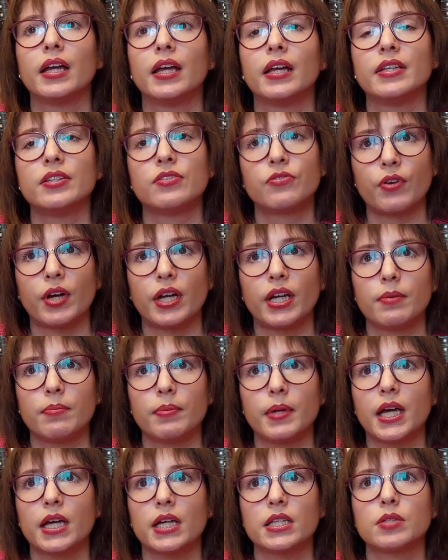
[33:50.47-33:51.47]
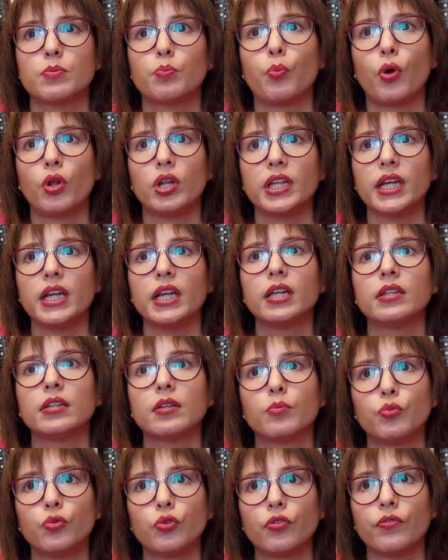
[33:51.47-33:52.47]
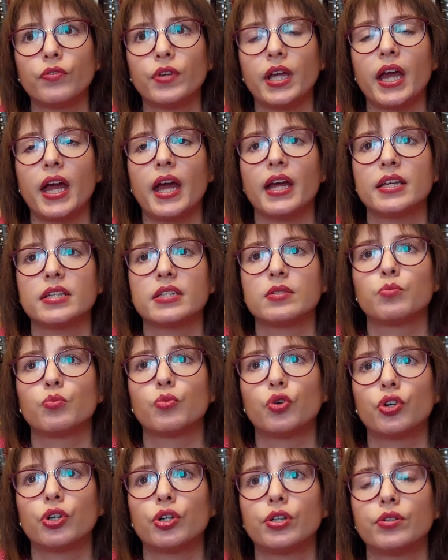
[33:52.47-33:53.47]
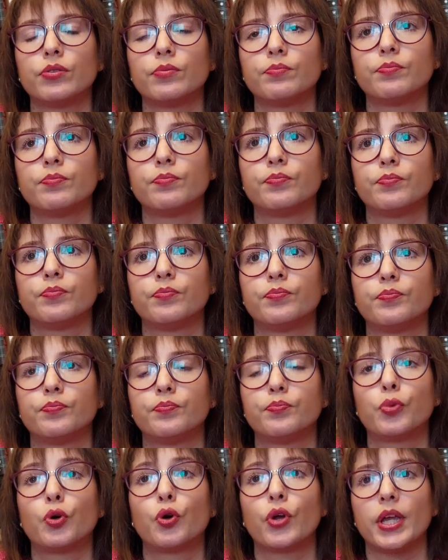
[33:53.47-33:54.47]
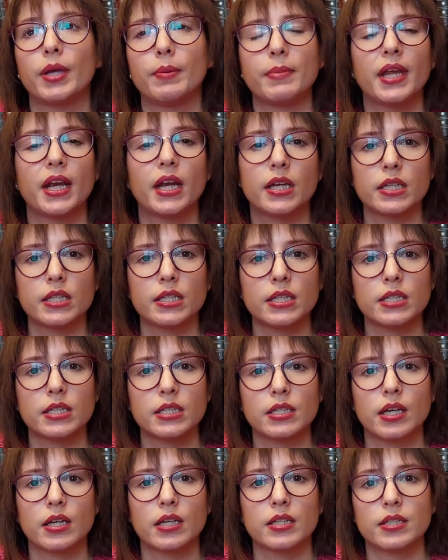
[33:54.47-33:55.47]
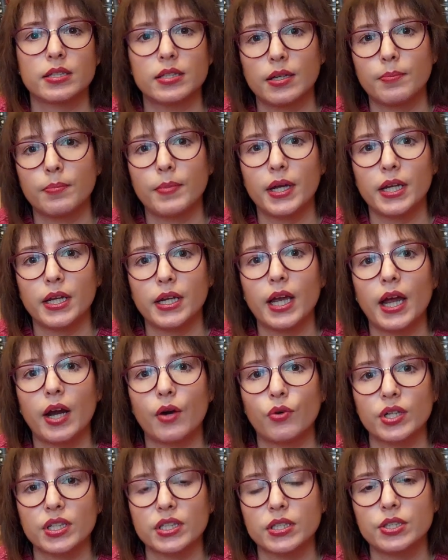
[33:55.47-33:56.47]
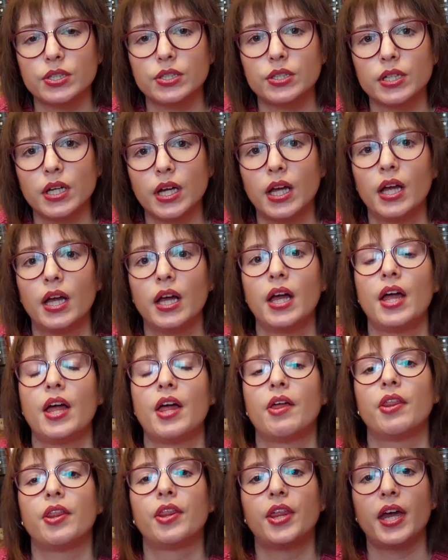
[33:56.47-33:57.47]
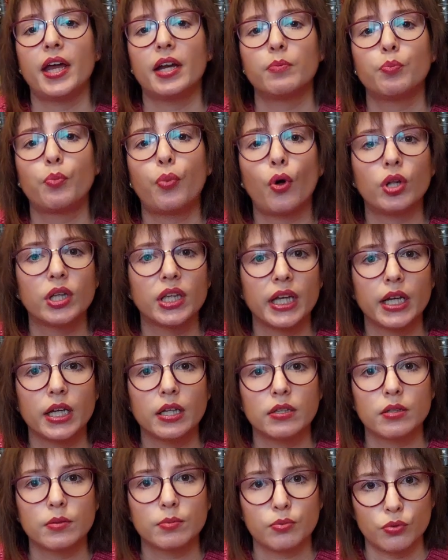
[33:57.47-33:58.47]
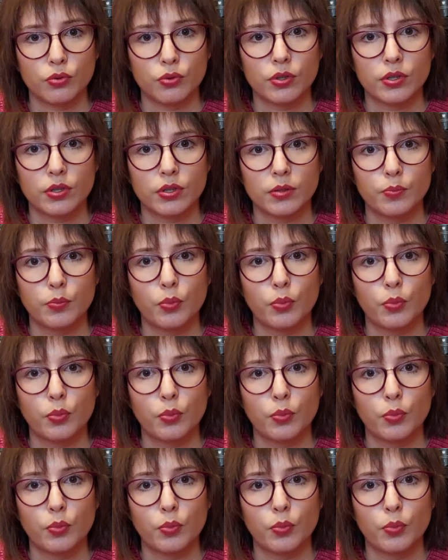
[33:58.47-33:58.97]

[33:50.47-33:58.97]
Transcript: is funny, because Pauline in the movie has more proeminence as a main character than Pauline in the book.